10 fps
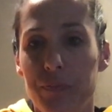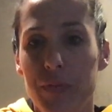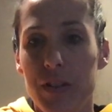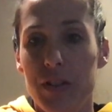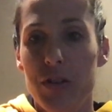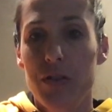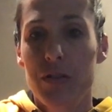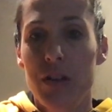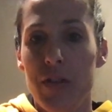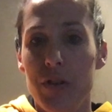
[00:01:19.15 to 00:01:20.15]
because
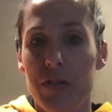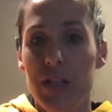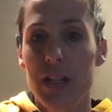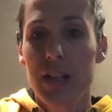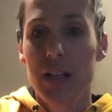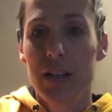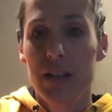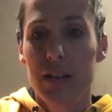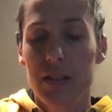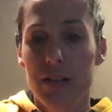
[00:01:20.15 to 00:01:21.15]
you have your D
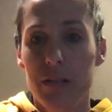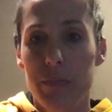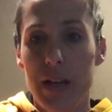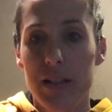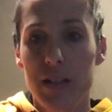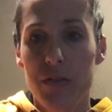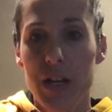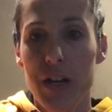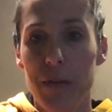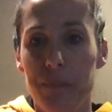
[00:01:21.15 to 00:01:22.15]
bass note
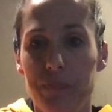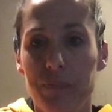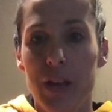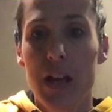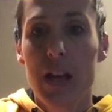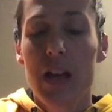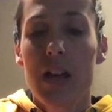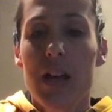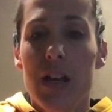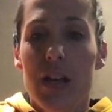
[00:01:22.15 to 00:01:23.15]
here.
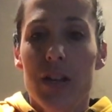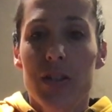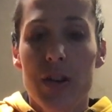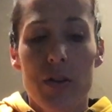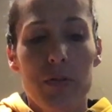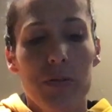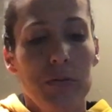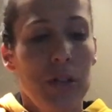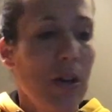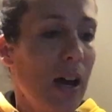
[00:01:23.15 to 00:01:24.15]
So
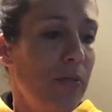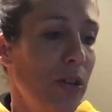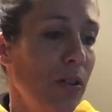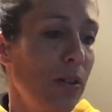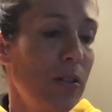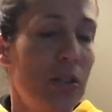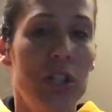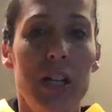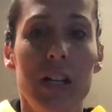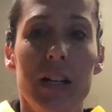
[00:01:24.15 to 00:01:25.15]
we have your
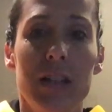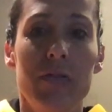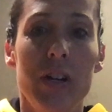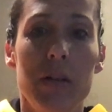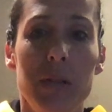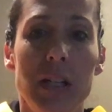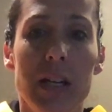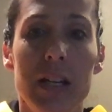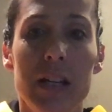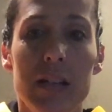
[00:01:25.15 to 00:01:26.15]
G at the very
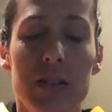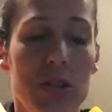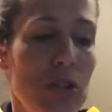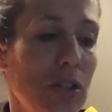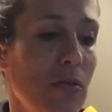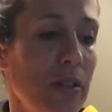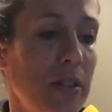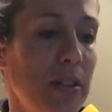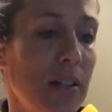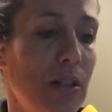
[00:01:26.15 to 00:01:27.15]
beginning, and so you're just going
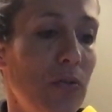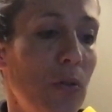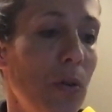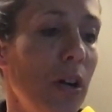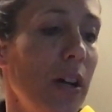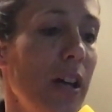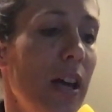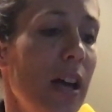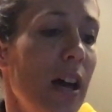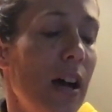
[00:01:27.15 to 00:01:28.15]
6 to 4.
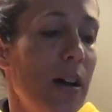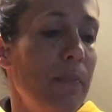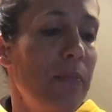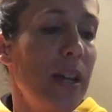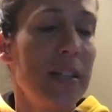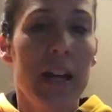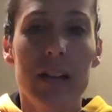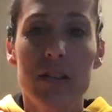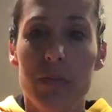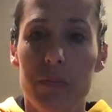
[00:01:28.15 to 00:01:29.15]
They
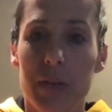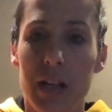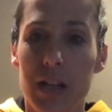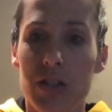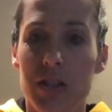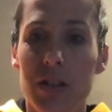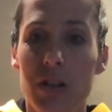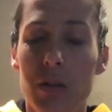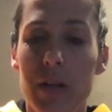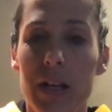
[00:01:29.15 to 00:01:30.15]
tailor pick it just a
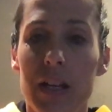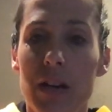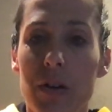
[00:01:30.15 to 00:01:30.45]
little bit and